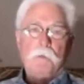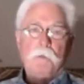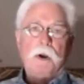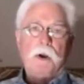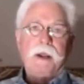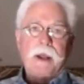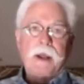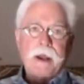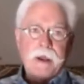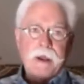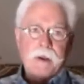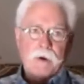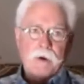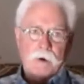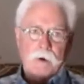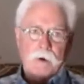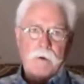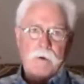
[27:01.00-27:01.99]
You bring
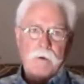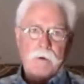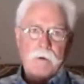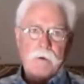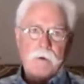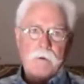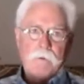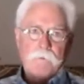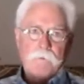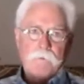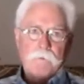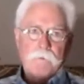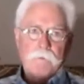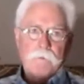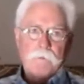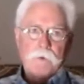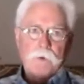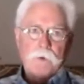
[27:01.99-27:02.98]
anger.
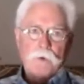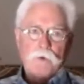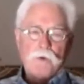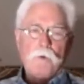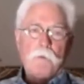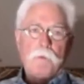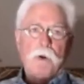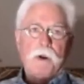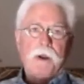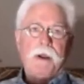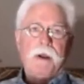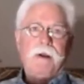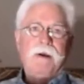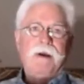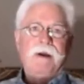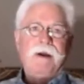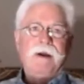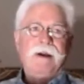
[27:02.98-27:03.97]
You
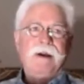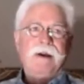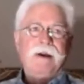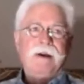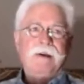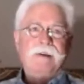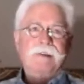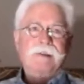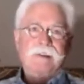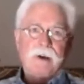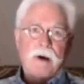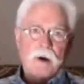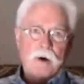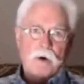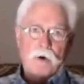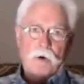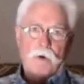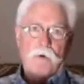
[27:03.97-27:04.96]
bring
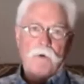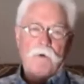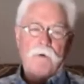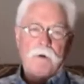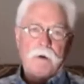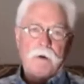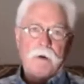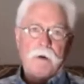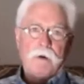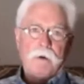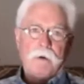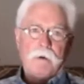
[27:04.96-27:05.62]
sorrow.